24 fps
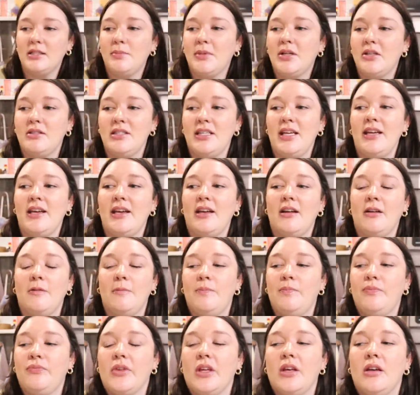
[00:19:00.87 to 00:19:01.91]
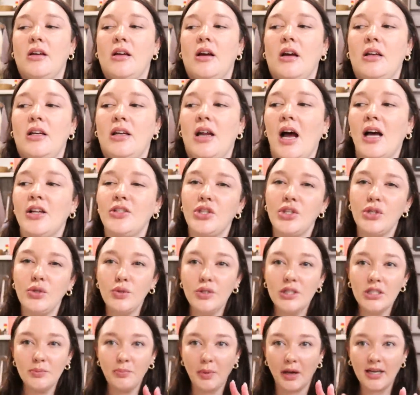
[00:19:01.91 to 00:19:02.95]
smells like not too
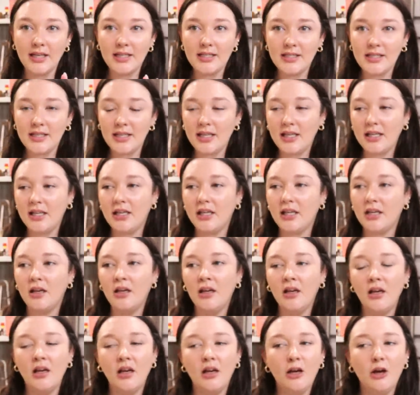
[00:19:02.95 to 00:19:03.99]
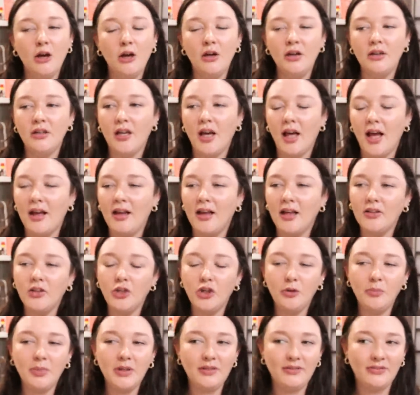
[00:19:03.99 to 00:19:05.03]
spicy, a
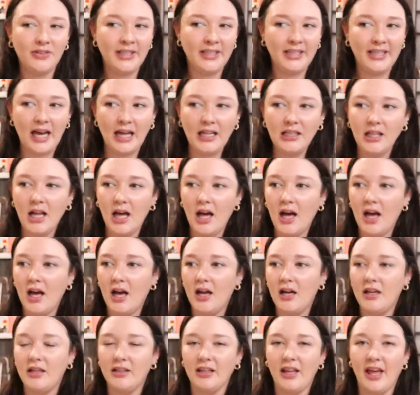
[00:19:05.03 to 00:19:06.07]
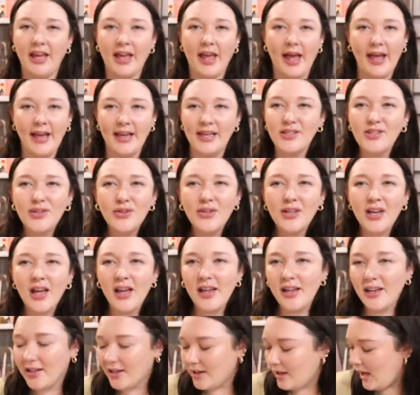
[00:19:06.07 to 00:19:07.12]
little bit of vanilla and like
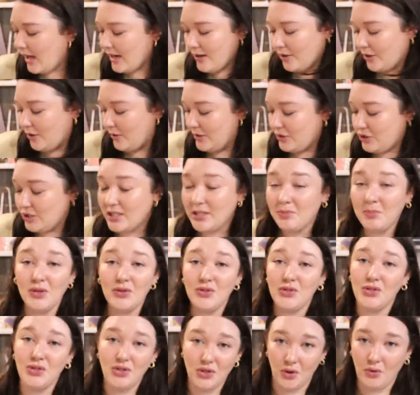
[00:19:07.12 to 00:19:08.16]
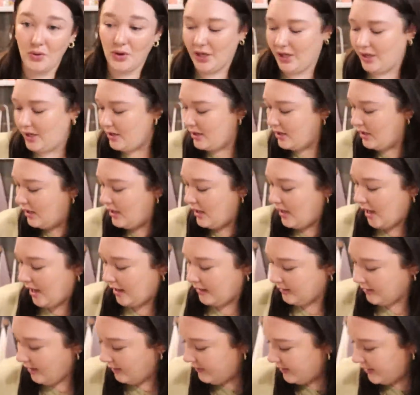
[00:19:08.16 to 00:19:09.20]
hazelnut. I don't know. It just smells so good.
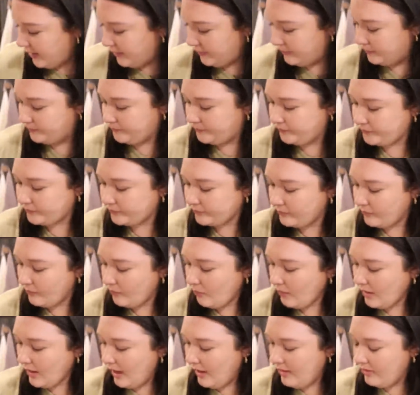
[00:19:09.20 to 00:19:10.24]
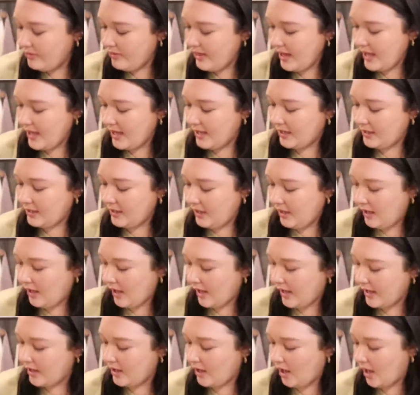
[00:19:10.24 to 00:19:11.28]
I love it. And then
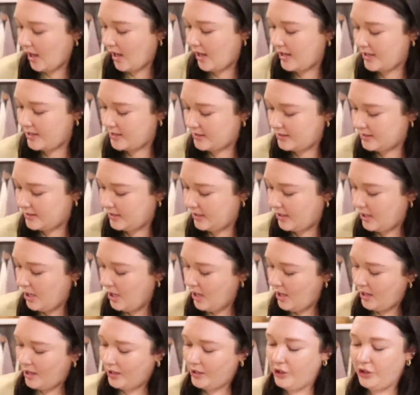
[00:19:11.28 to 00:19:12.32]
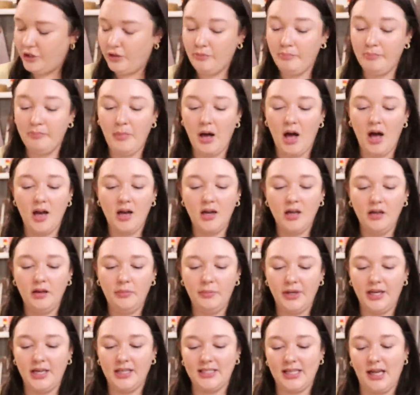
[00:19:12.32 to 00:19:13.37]
I got a new mug
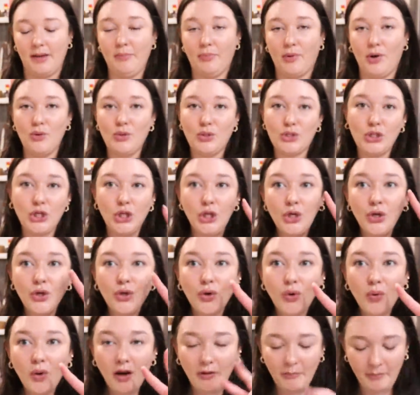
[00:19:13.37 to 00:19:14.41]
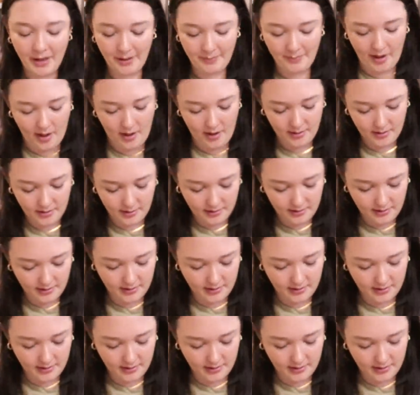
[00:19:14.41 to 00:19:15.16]
because I broke two of my mugs.